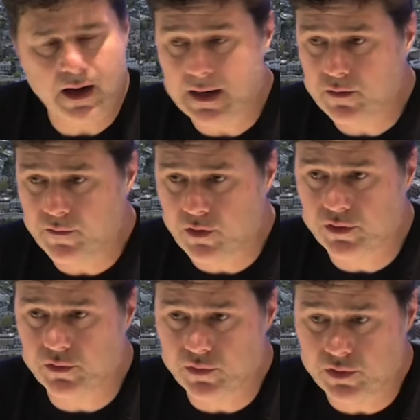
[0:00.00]
And of
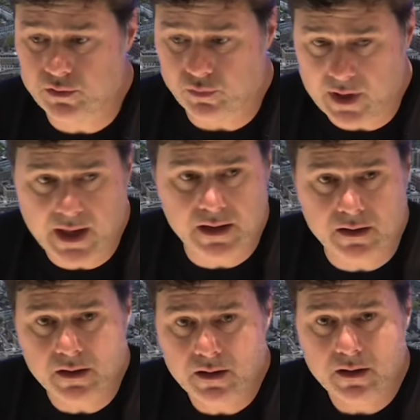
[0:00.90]
course, today,